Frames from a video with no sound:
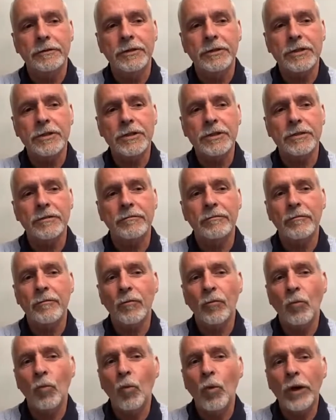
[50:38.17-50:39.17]
Just
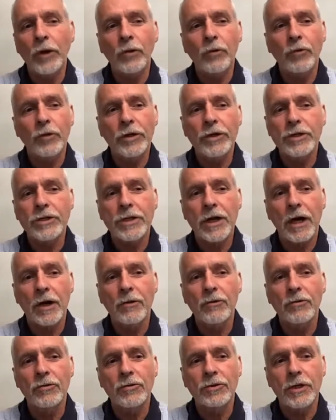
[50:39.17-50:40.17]
wiggle your
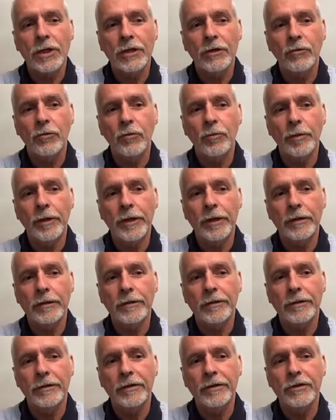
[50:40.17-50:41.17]
toes a little bit.
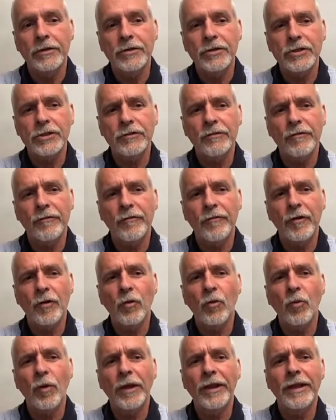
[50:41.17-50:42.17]
Just
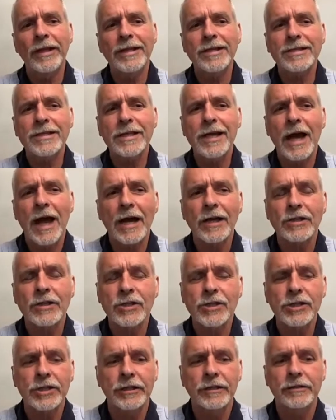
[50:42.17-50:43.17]
feel where they're
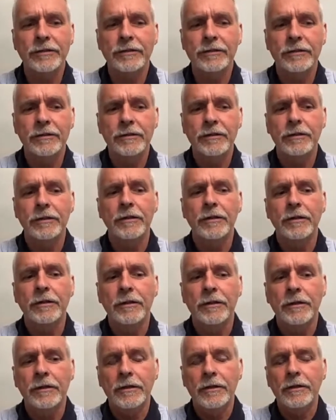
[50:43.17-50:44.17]
touching
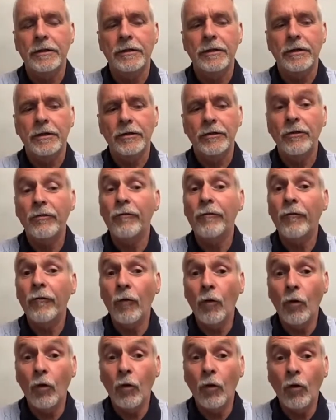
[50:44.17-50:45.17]
the
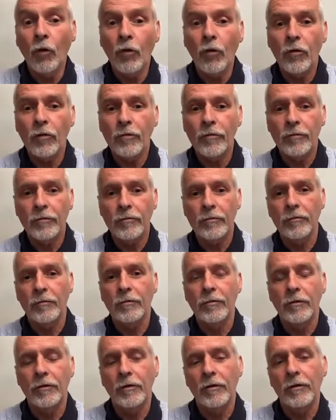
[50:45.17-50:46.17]
floor
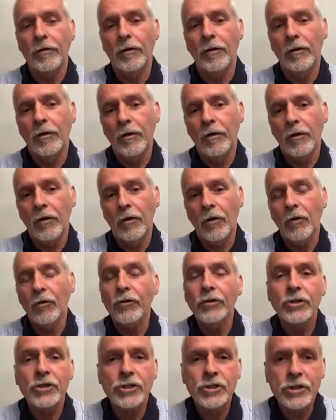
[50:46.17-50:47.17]
or
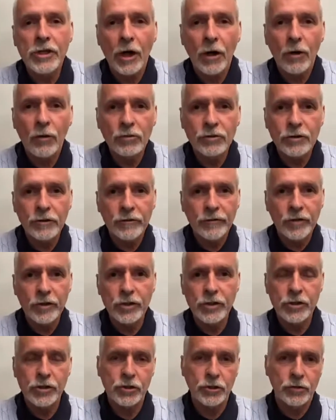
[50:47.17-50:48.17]
the soles of your
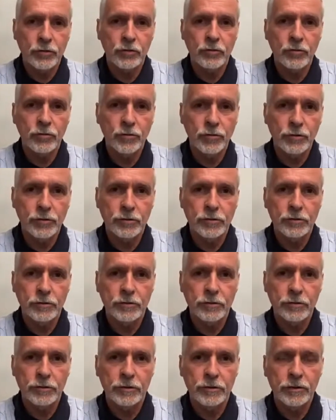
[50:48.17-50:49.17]
shoes.
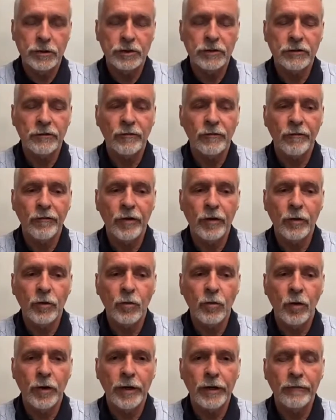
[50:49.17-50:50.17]
Just feel
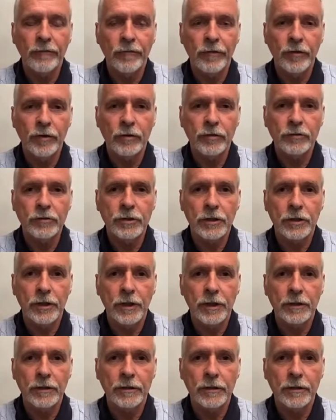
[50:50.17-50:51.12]
what it feels like.